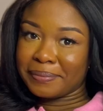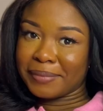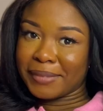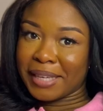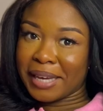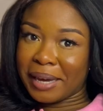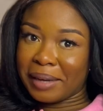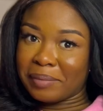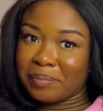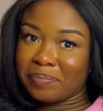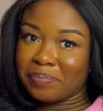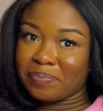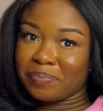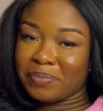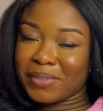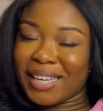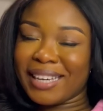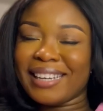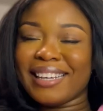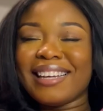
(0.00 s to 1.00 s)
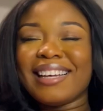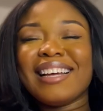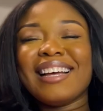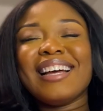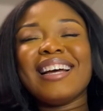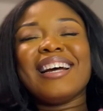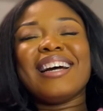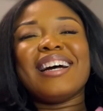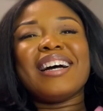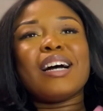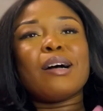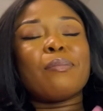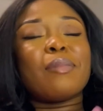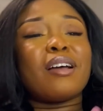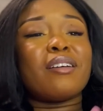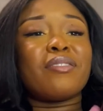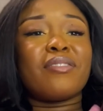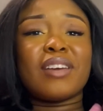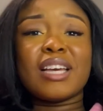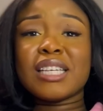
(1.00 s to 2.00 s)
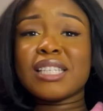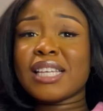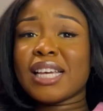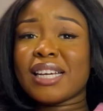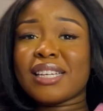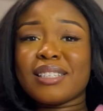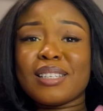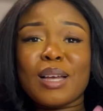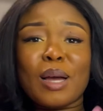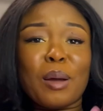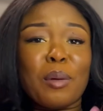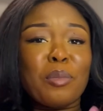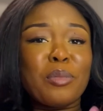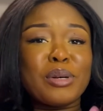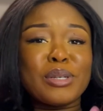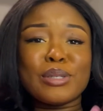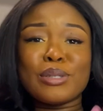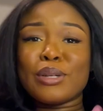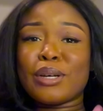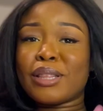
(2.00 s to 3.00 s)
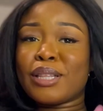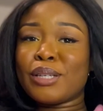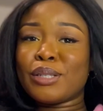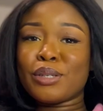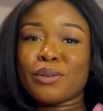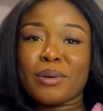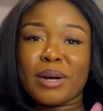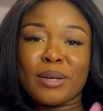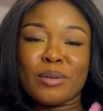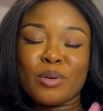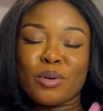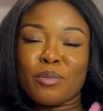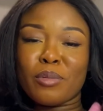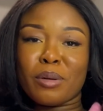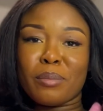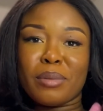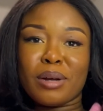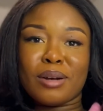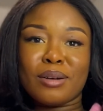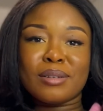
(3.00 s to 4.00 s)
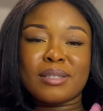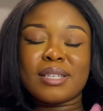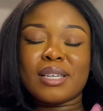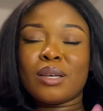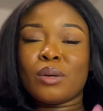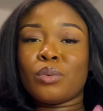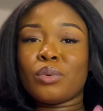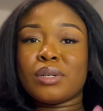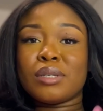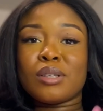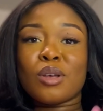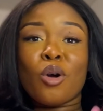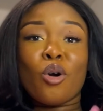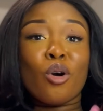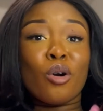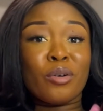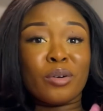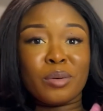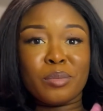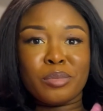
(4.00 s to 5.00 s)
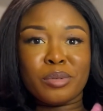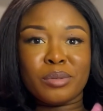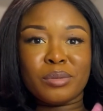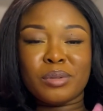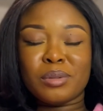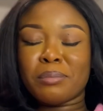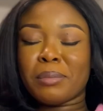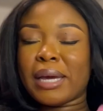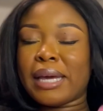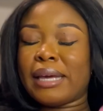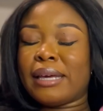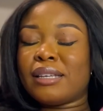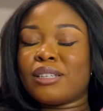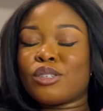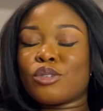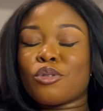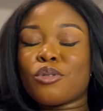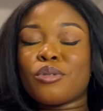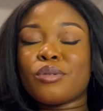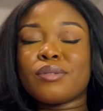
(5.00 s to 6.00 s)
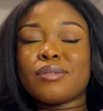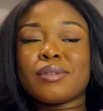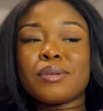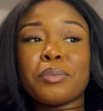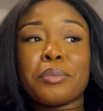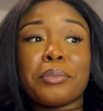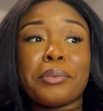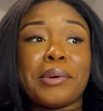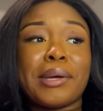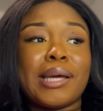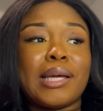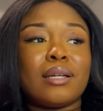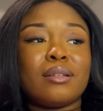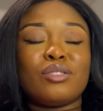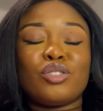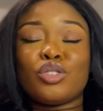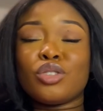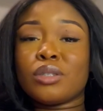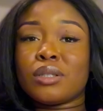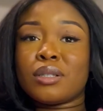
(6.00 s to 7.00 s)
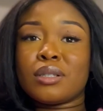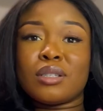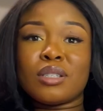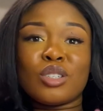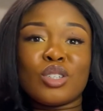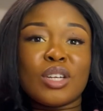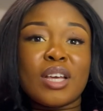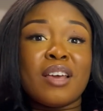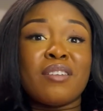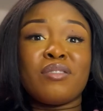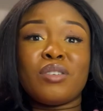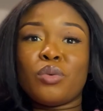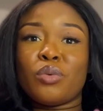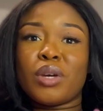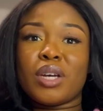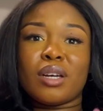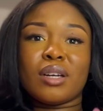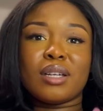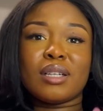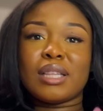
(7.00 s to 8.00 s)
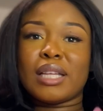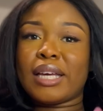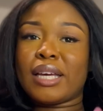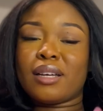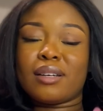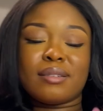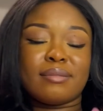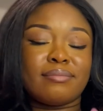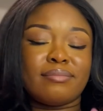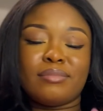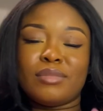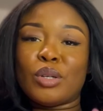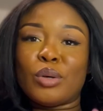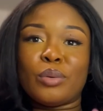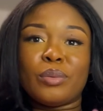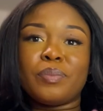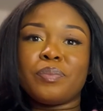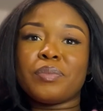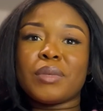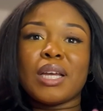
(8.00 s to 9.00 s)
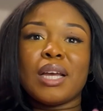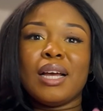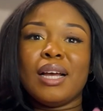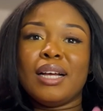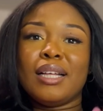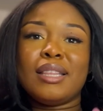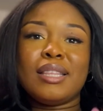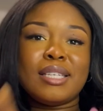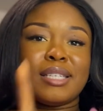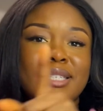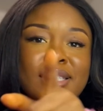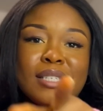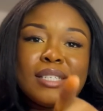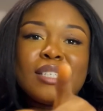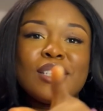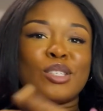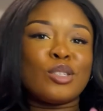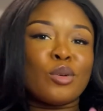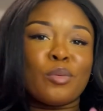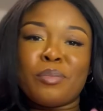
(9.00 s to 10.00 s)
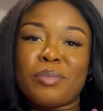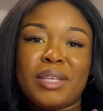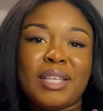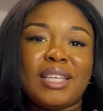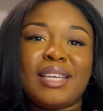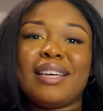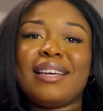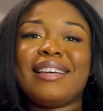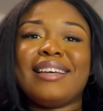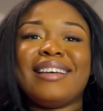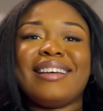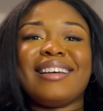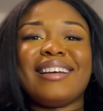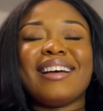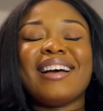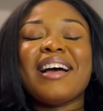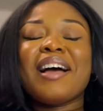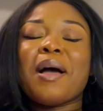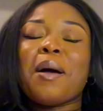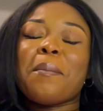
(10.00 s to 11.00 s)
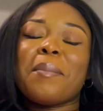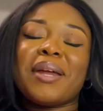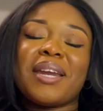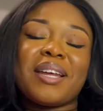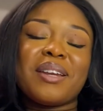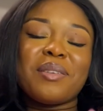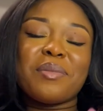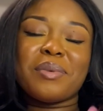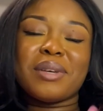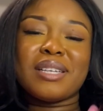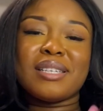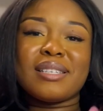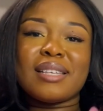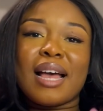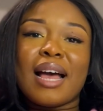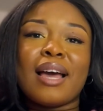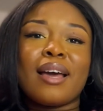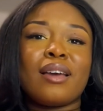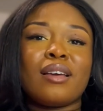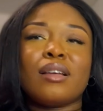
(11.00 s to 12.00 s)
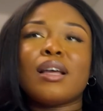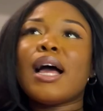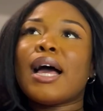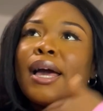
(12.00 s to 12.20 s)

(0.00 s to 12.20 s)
Yeah. My first exam was nothing to write home about. It was horrible. My scores were just everywhere. Like, no, this is not me. But anyways, I